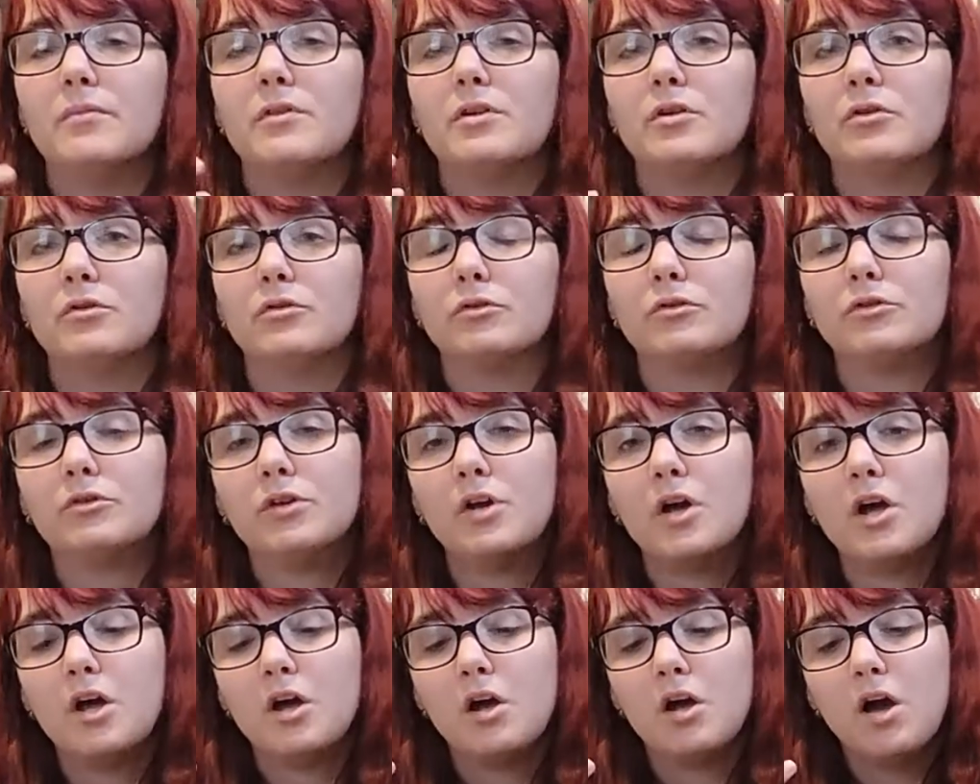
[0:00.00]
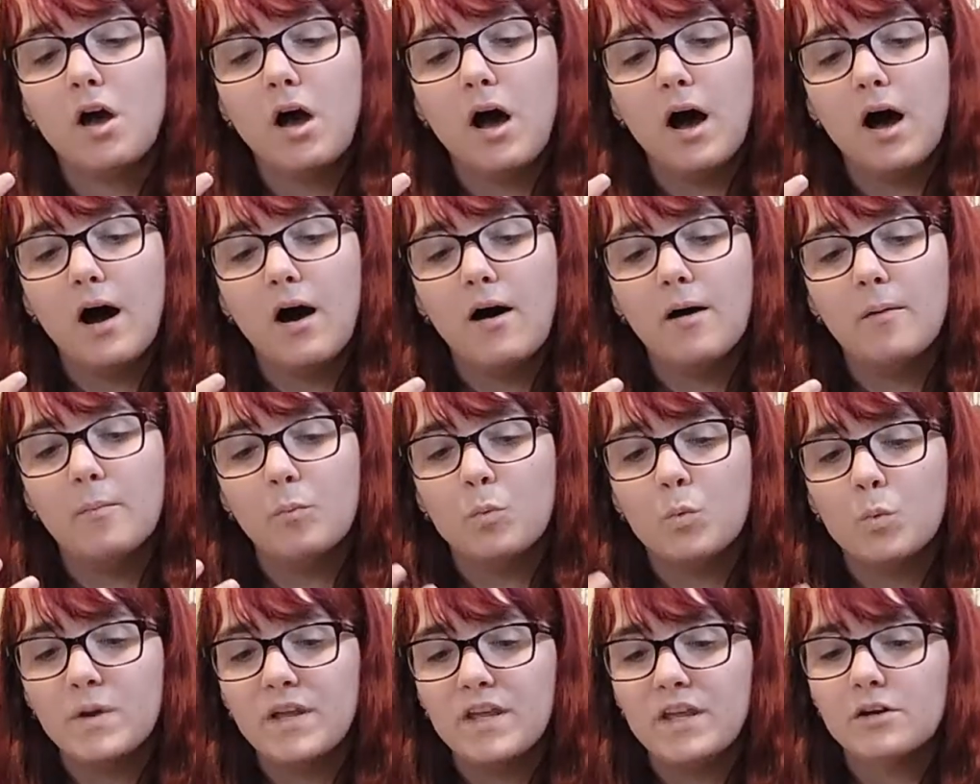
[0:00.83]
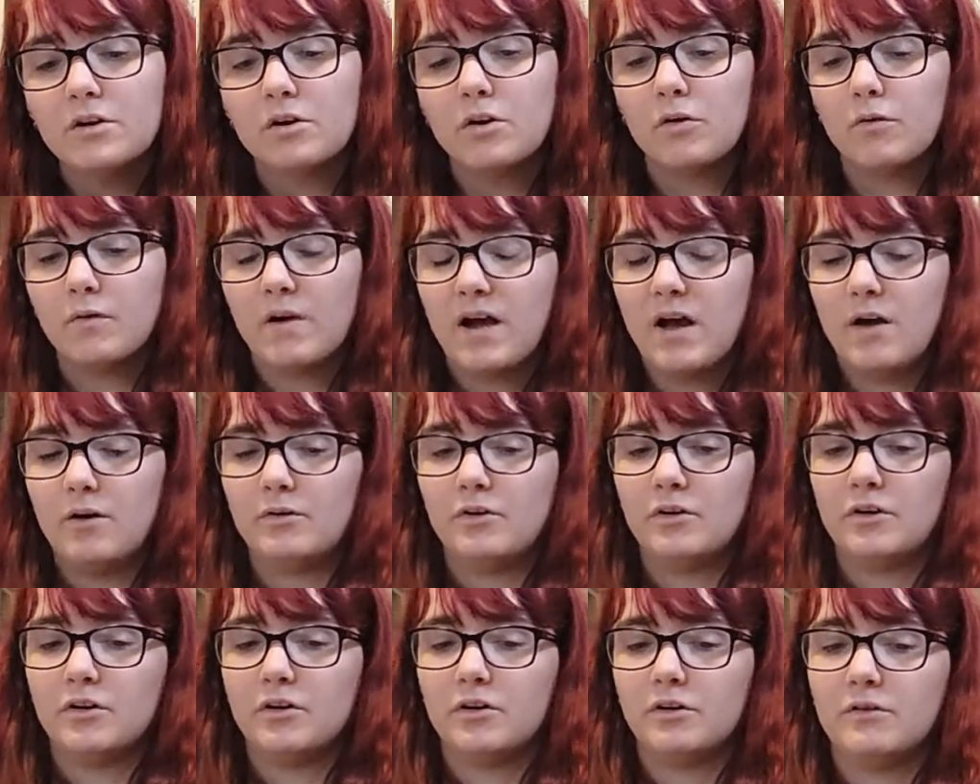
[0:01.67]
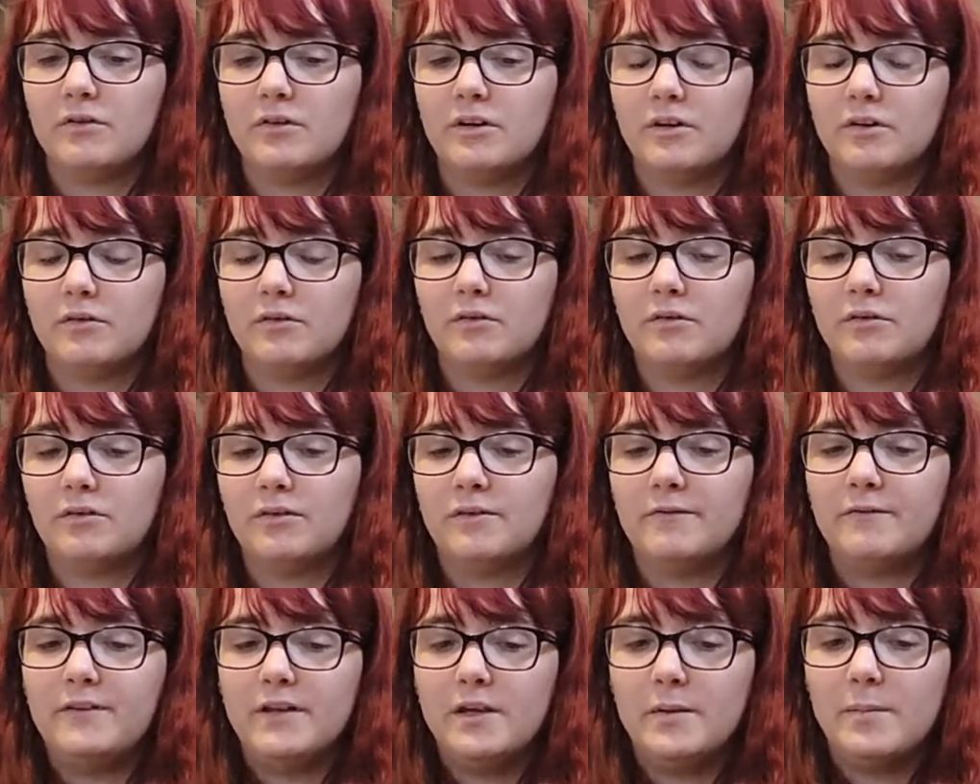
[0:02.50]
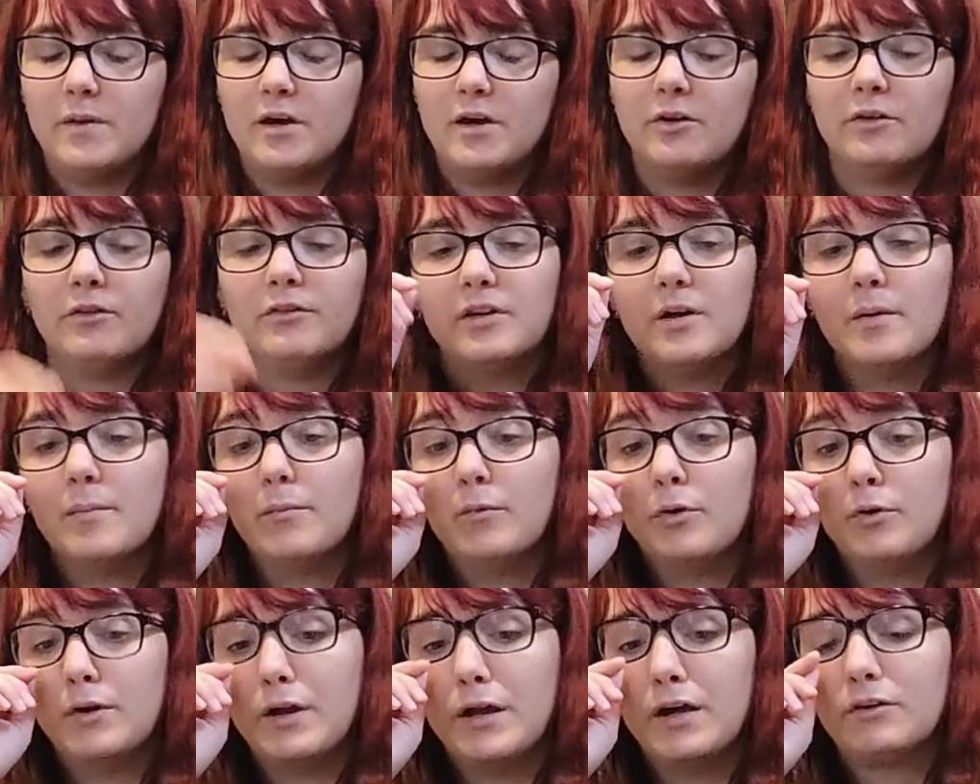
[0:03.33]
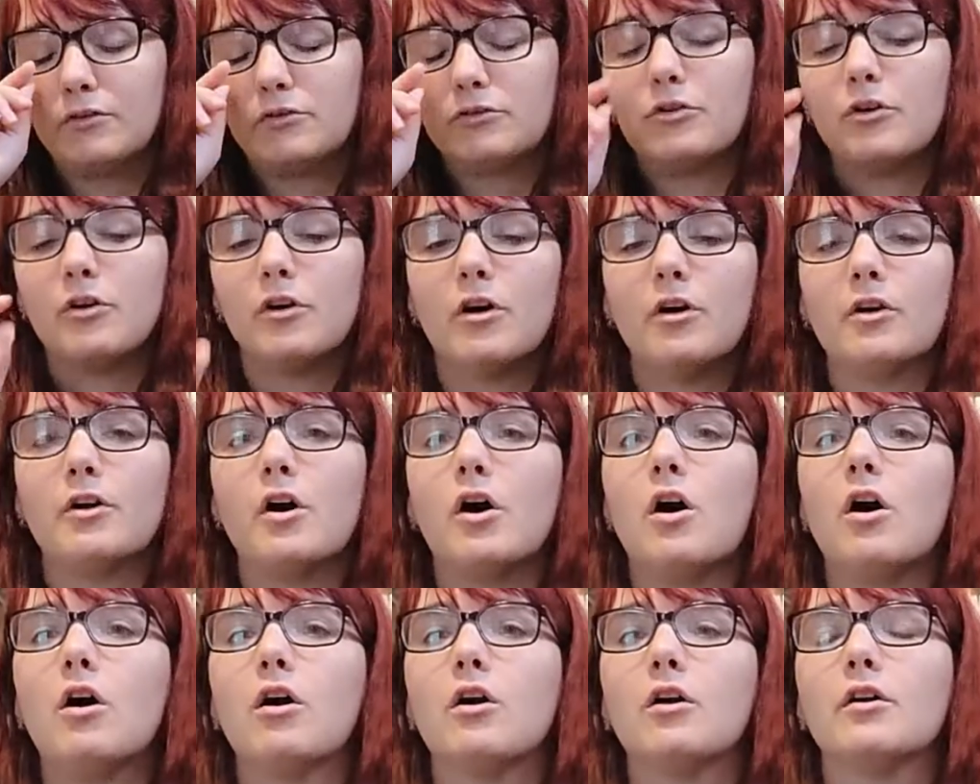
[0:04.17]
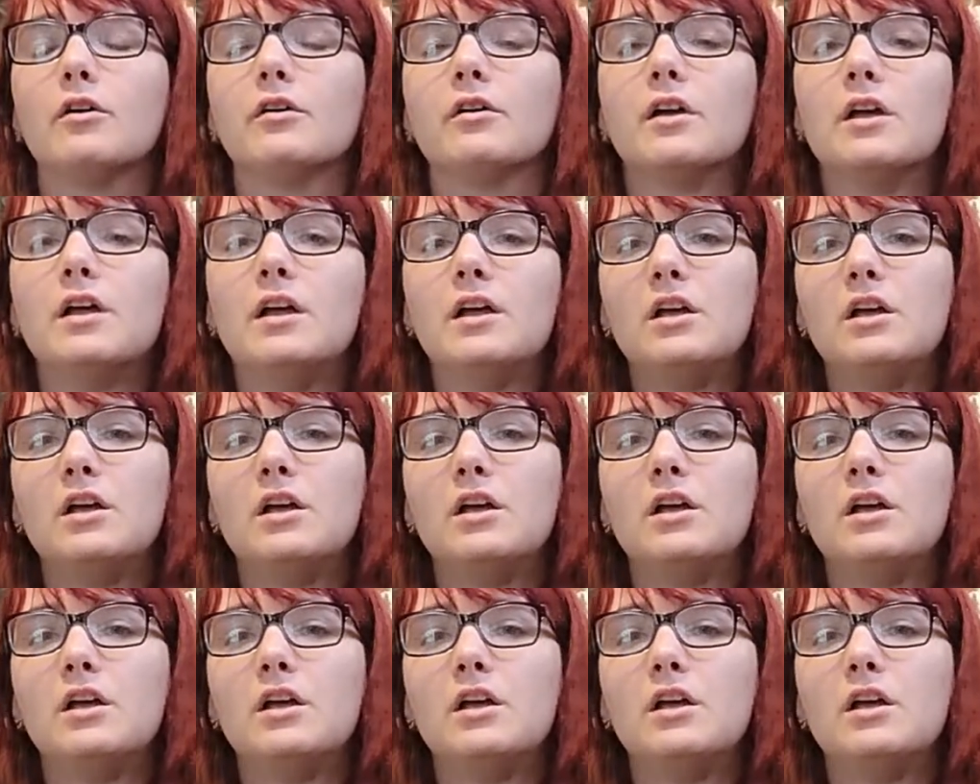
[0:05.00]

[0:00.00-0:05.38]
There's wheat around her. There's the female symbol next to her on a heart.